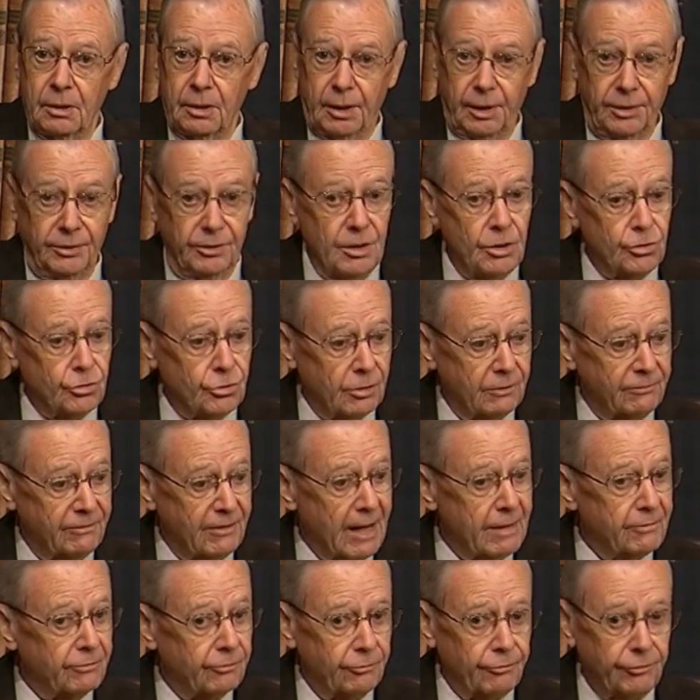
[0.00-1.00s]
And these
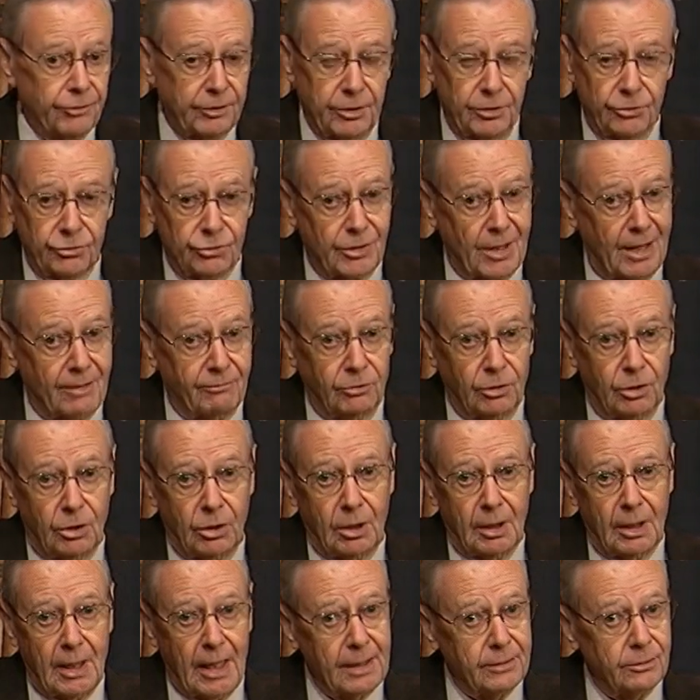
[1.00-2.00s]
survival figures have a
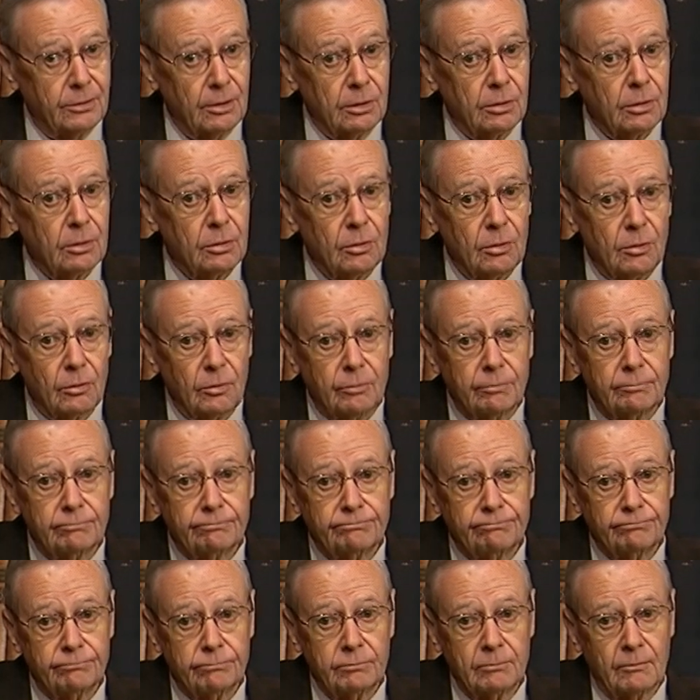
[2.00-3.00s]
lot to do
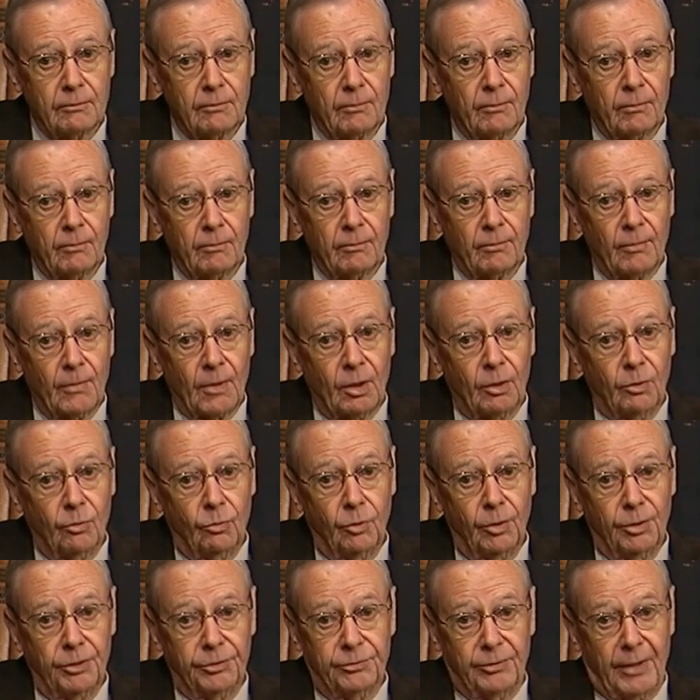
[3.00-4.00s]

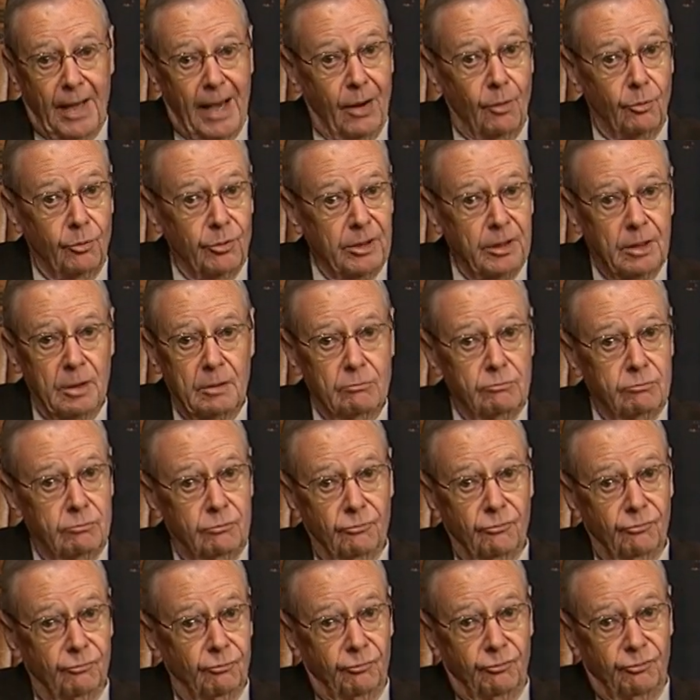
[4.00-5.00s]
with how we
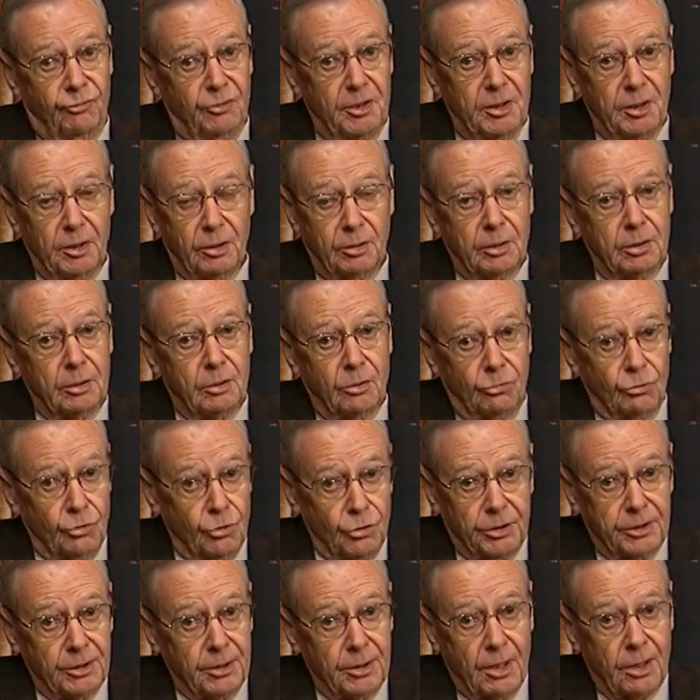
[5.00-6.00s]
feel and
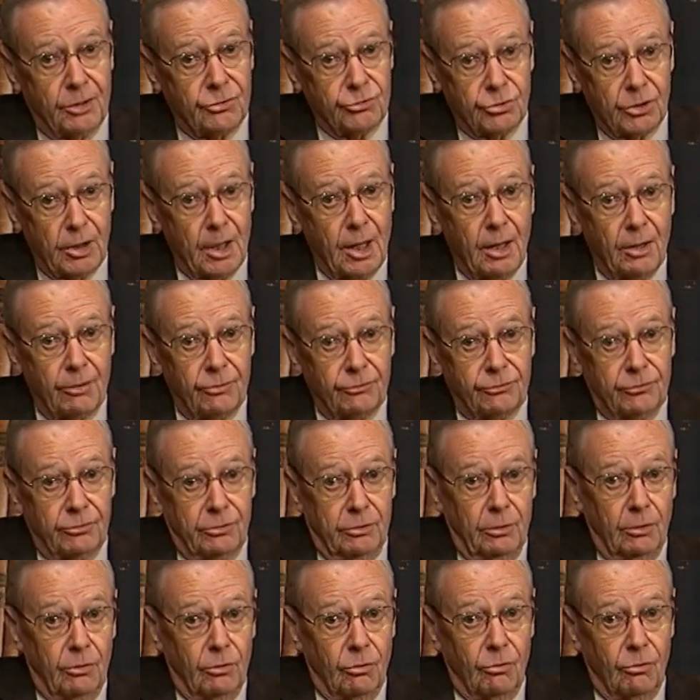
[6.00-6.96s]
look at ourselves, no